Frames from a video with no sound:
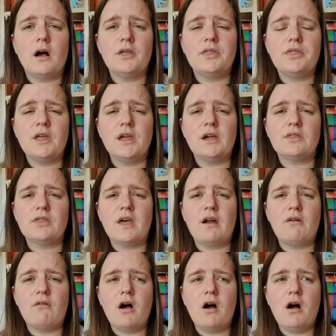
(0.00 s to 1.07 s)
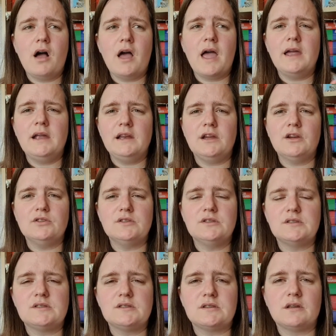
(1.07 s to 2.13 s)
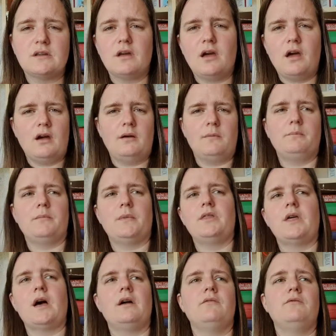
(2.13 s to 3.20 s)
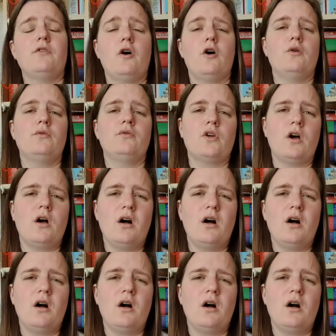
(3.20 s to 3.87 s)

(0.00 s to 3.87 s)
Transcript: I think there are aliens um, and that involved.